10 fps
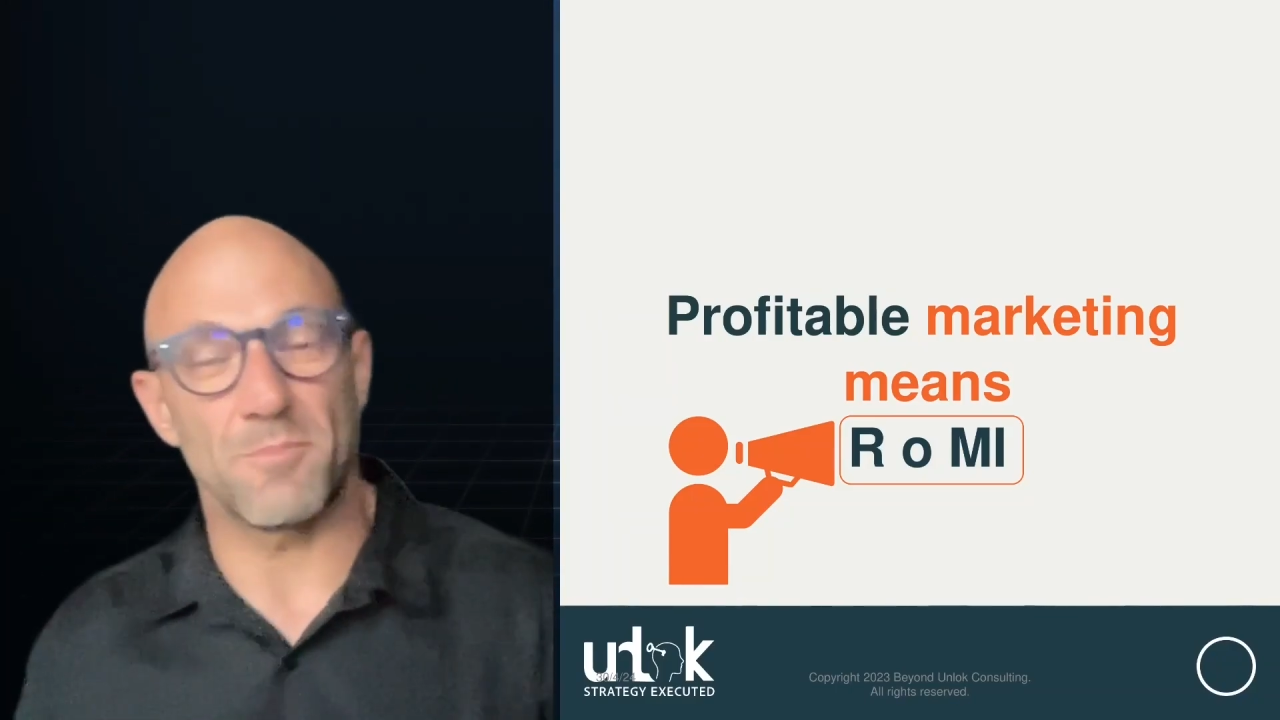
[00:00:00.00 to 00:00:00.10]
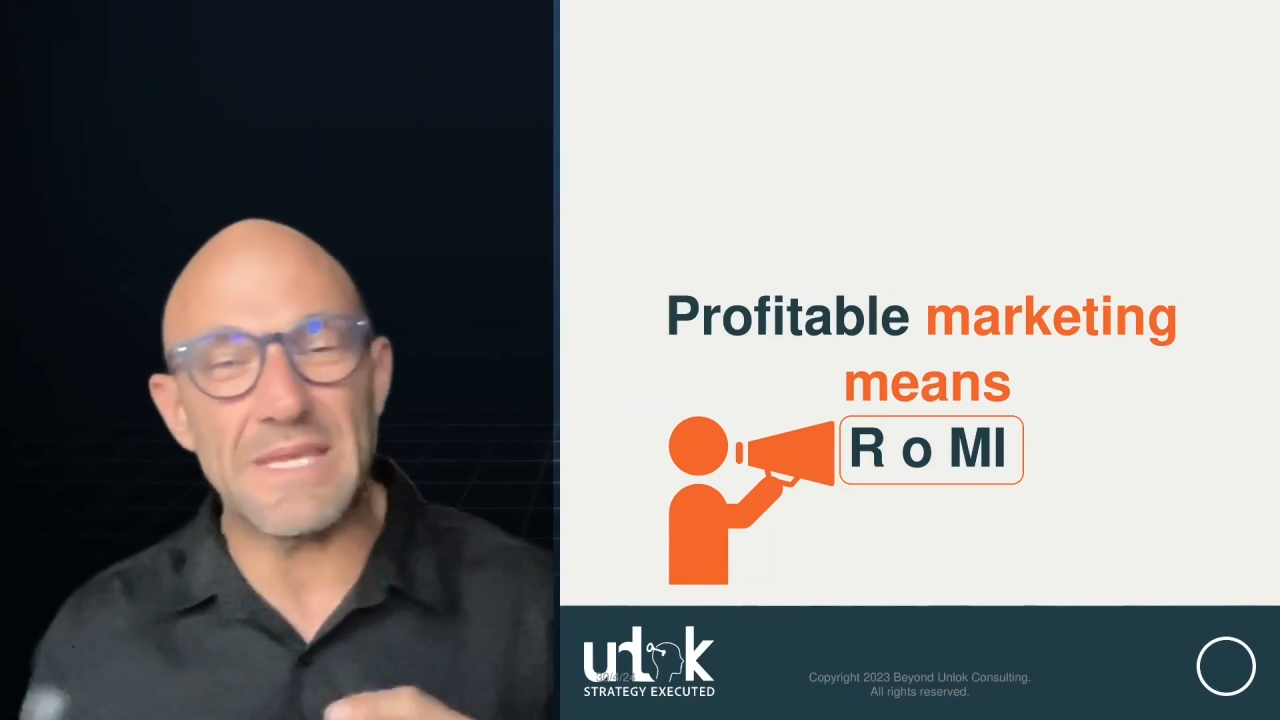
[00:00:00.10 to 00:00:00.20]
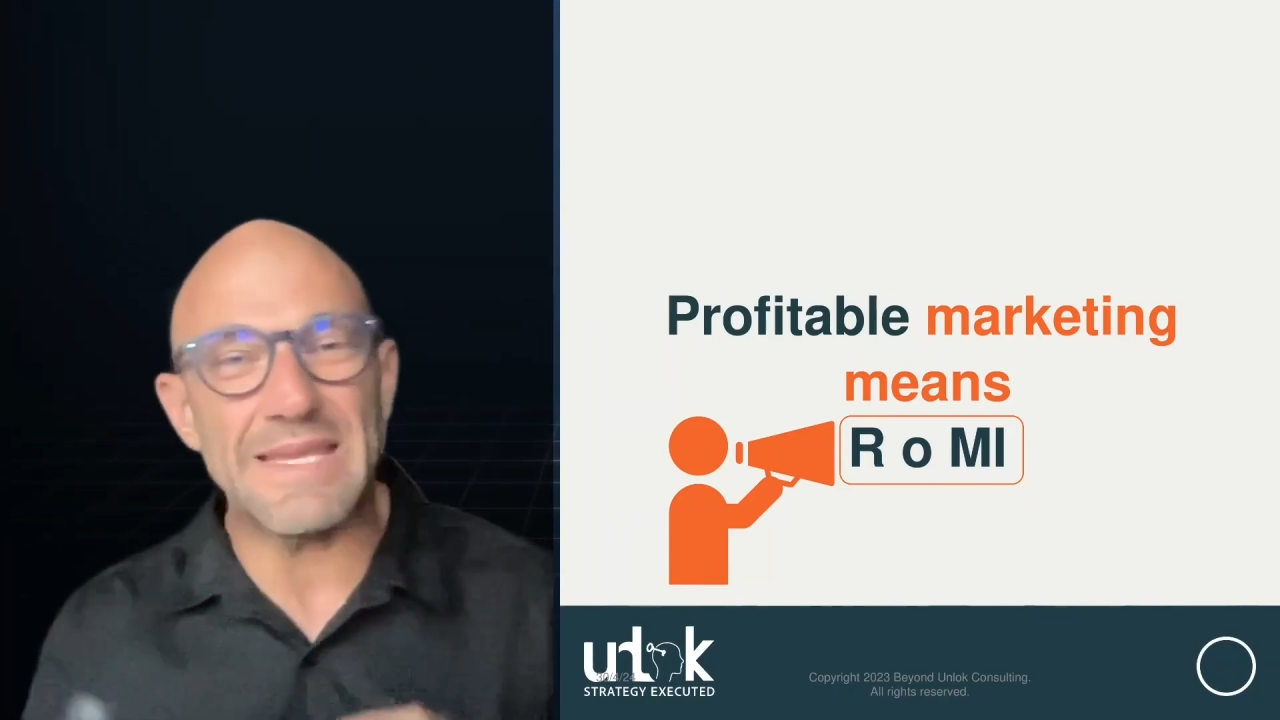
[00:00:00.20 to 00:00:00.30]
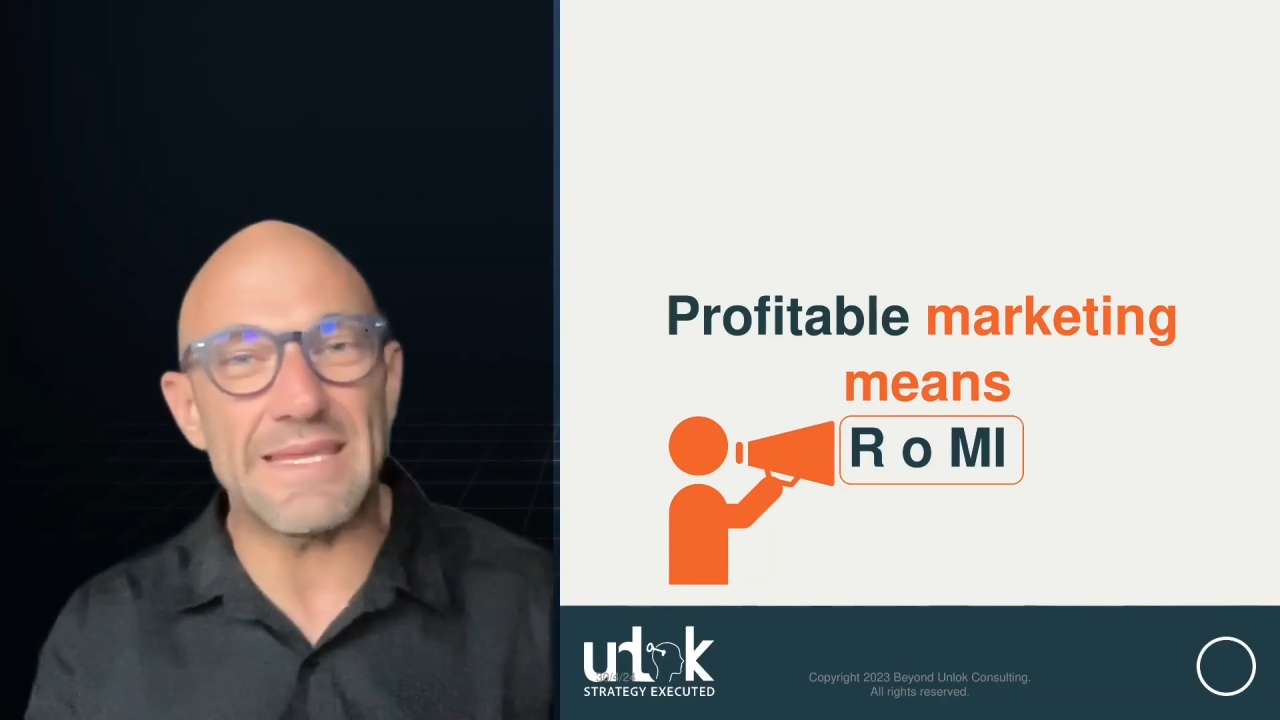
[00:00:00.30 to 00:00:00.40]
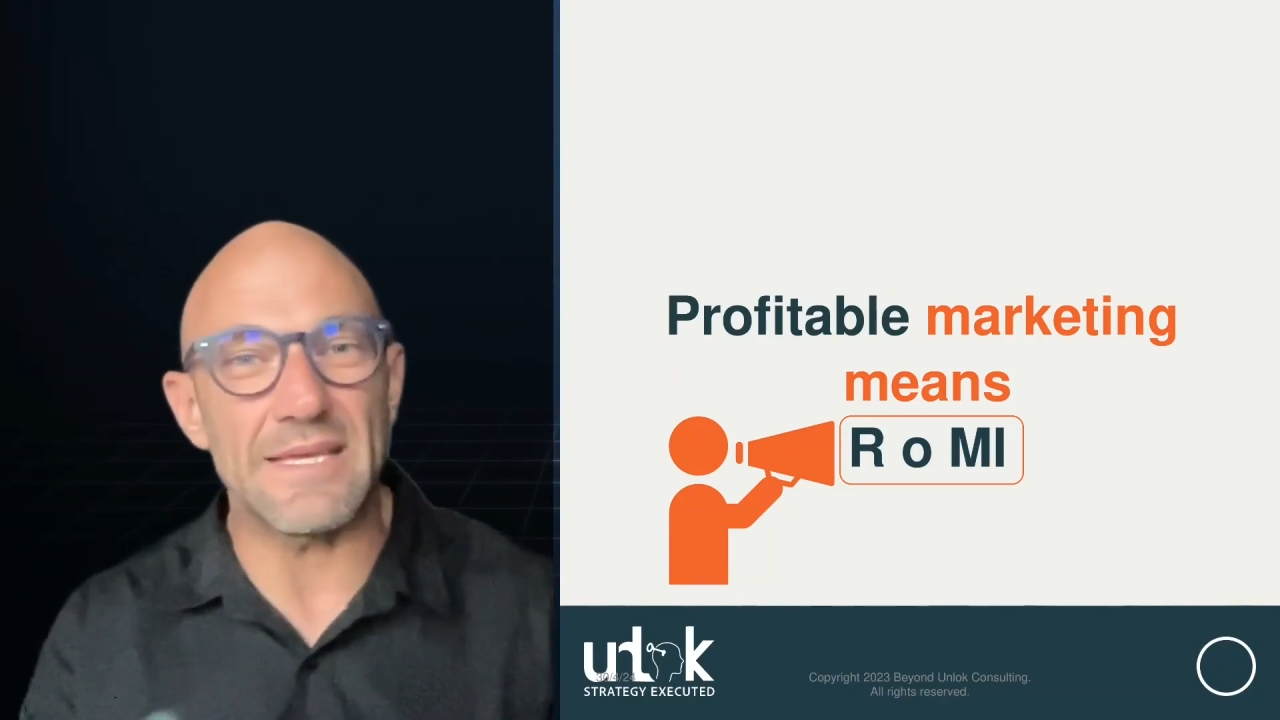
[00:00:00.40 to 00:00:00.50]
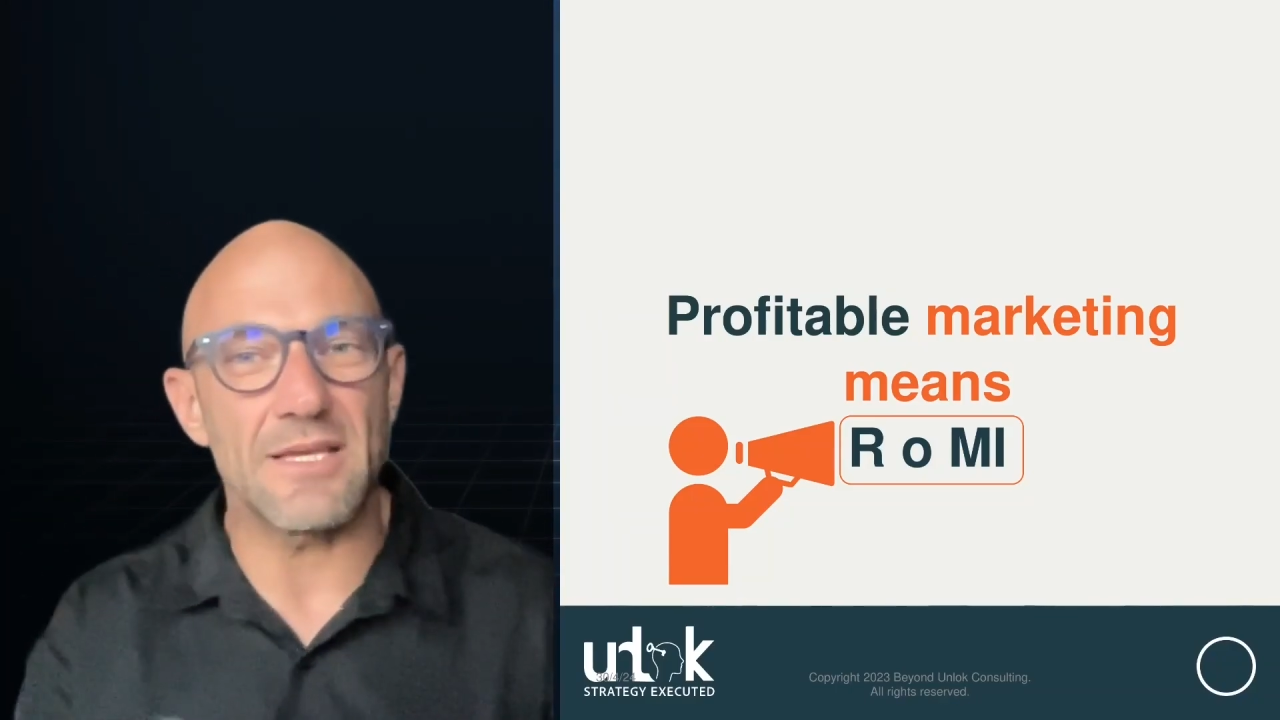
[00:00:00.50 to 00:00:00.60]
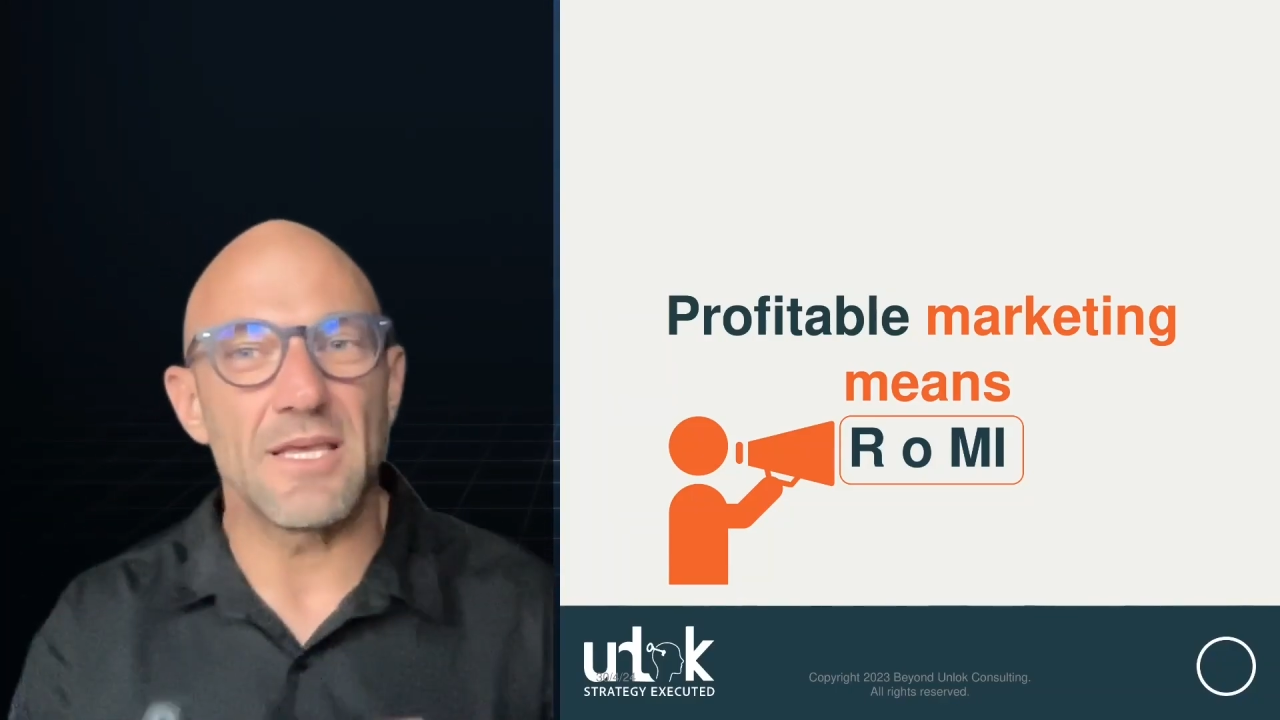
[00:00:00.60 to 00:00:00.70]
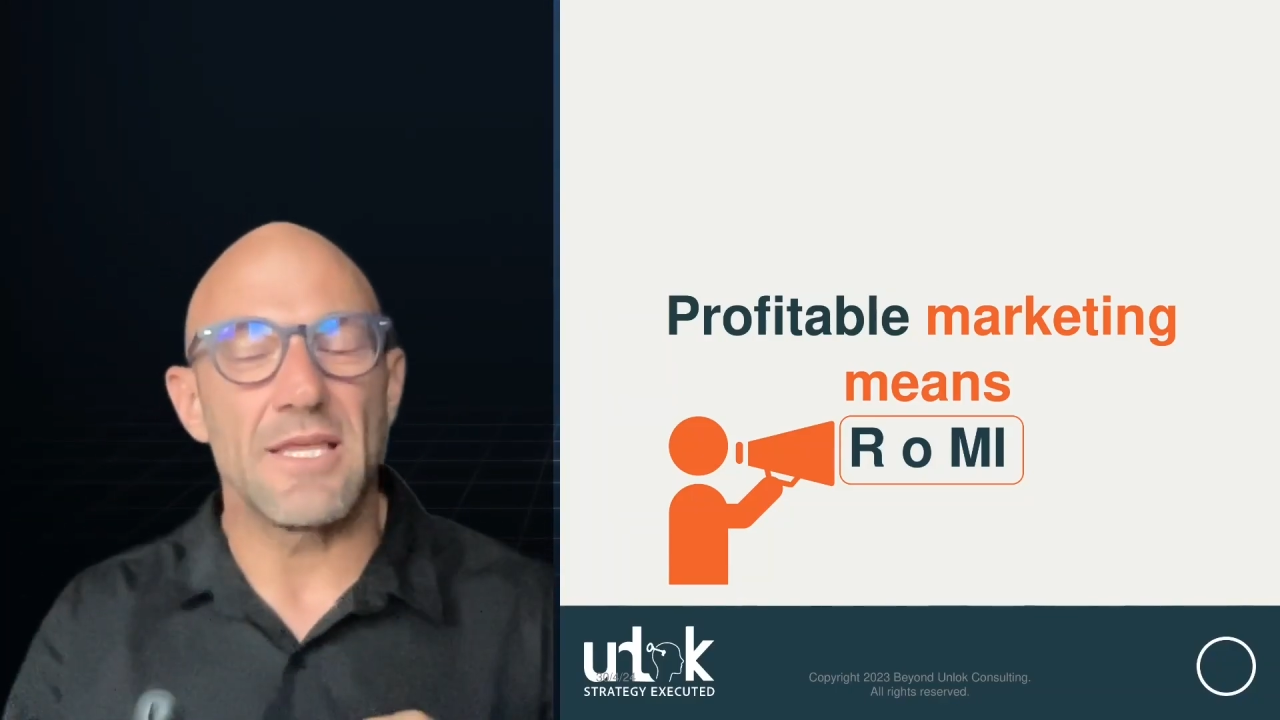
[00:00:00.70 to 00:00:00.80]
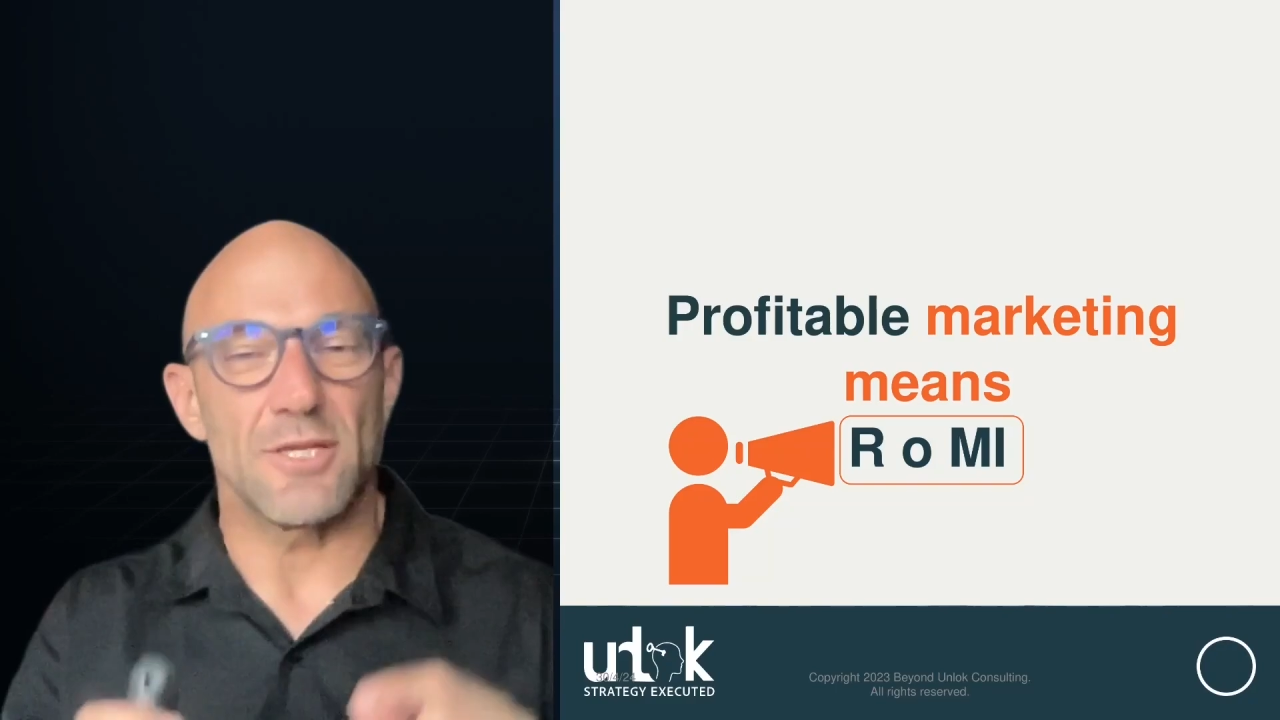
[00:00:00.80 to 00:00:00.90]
meaning